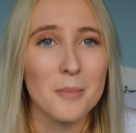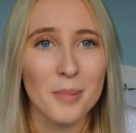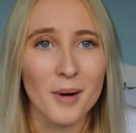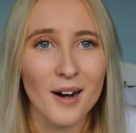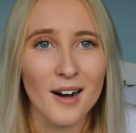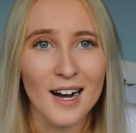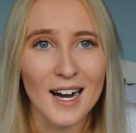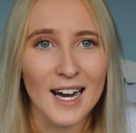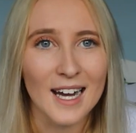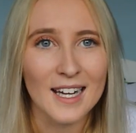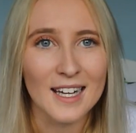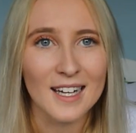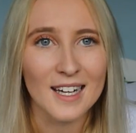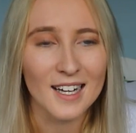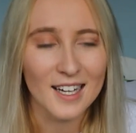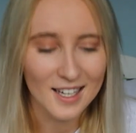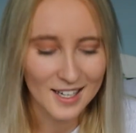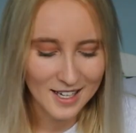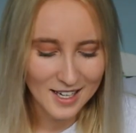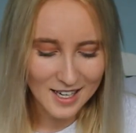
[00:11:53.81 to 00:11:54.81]
But
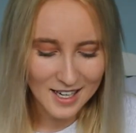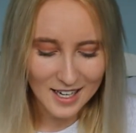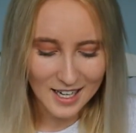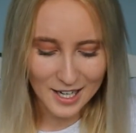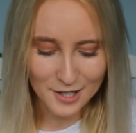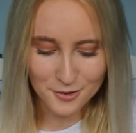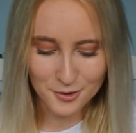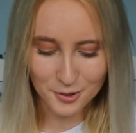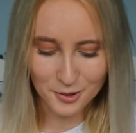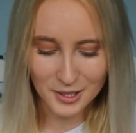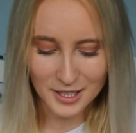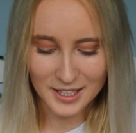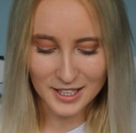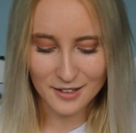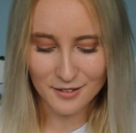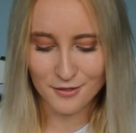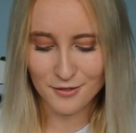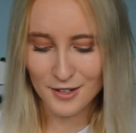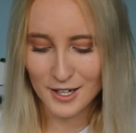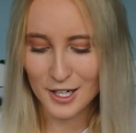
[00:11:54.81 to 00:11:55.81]
I I wrote
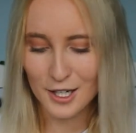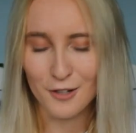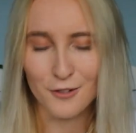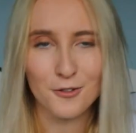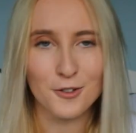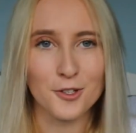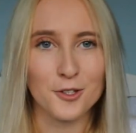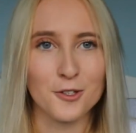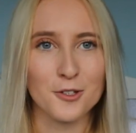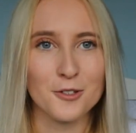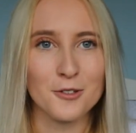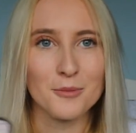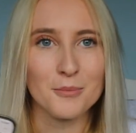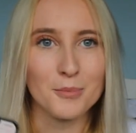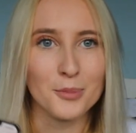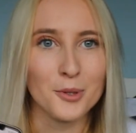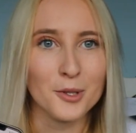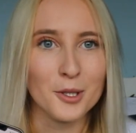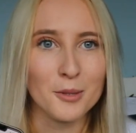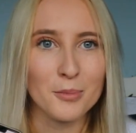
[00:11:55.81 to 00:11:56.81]
like very
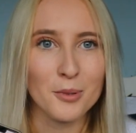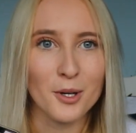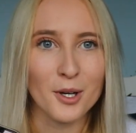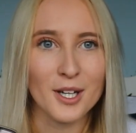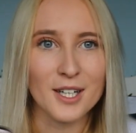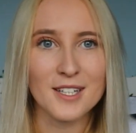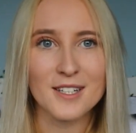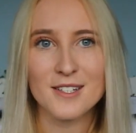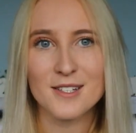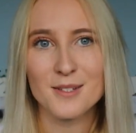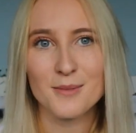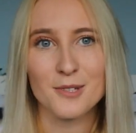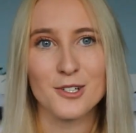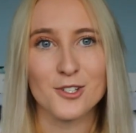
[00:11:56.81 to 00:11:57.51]
few bullet points,